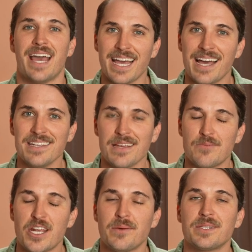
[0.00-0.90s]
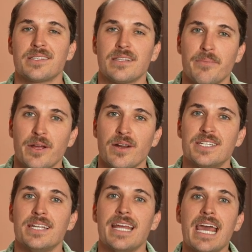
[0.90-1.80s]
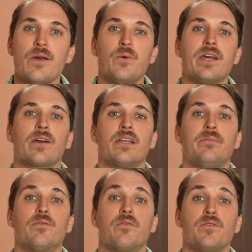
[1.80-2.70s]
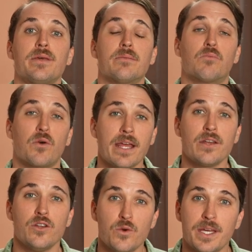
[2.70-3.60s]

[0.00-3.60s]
Hey guys, I'm JD with the Slumberyard. Today we are gonna be reviewing the brand new